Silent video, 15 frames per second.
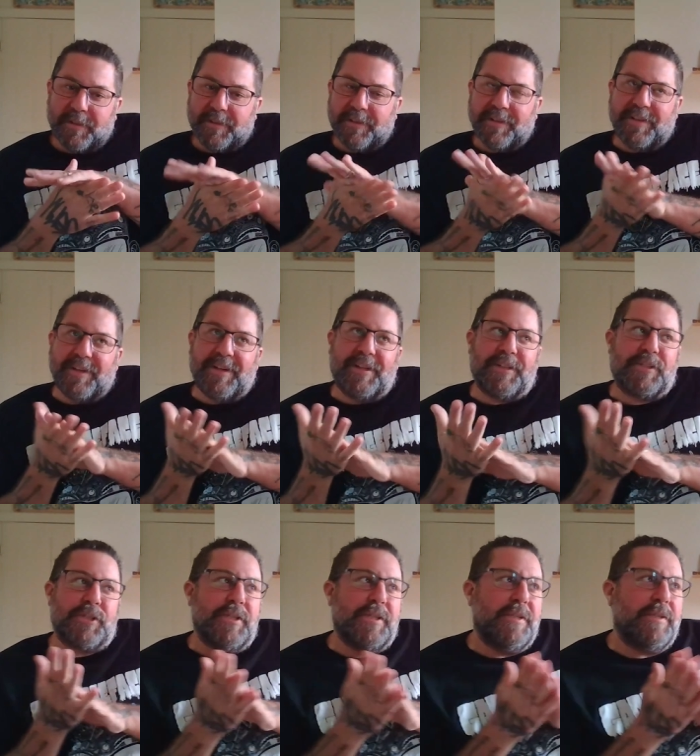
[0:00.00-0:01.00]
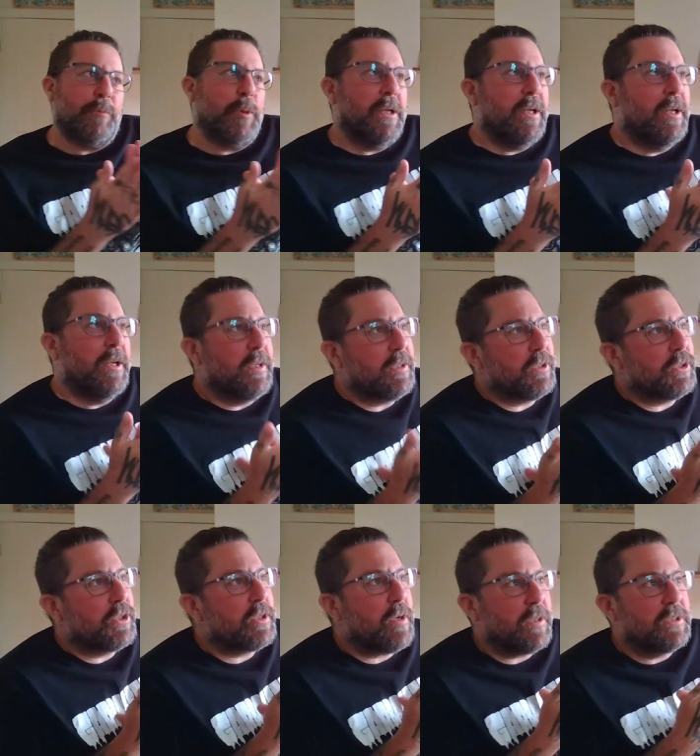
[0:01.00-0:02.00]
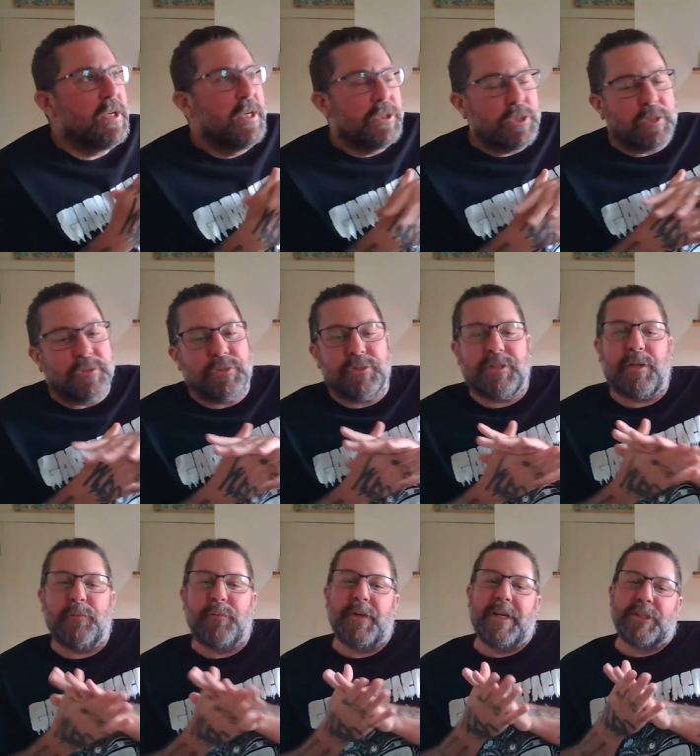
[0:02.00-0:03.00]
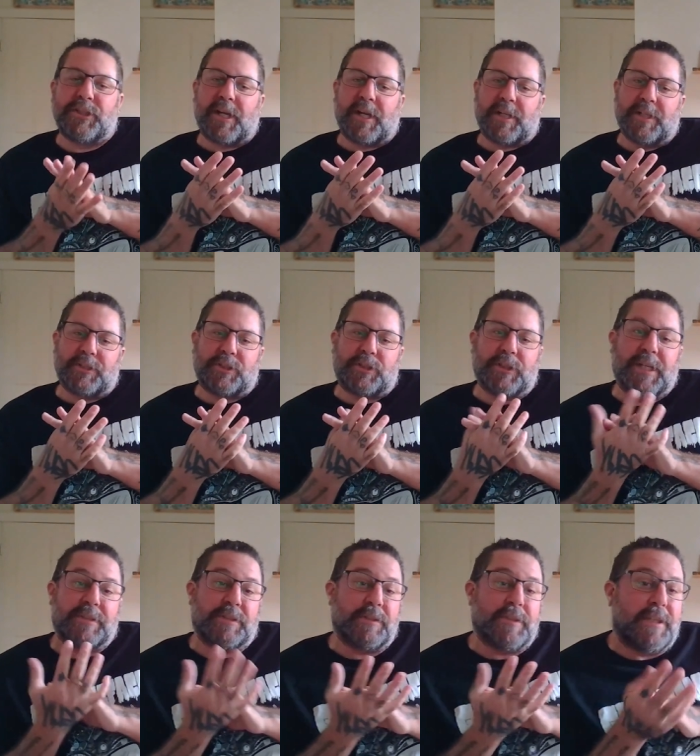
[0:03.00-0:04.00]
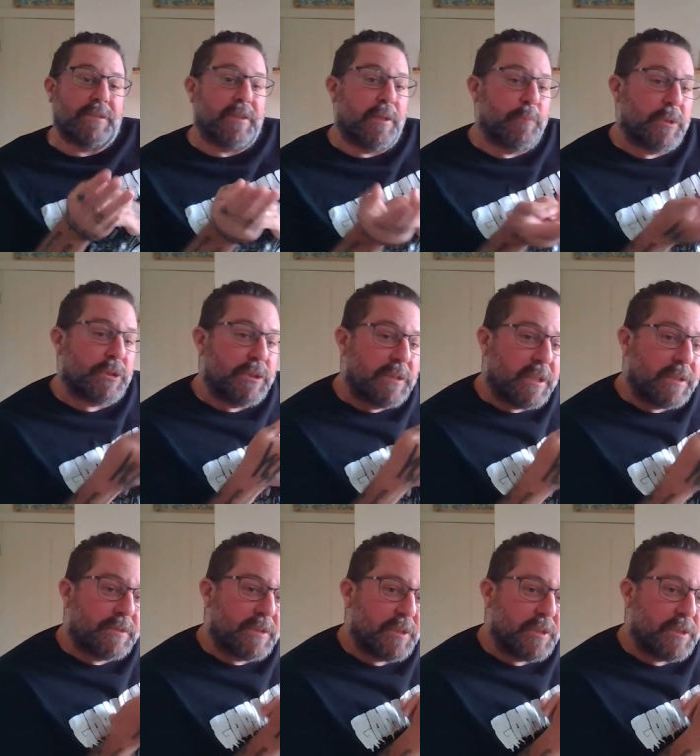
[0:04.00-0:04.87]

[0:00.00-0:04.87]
yeah, she's, well, she talks, she calls herself Ninja cause she gets a lot done, but she does it in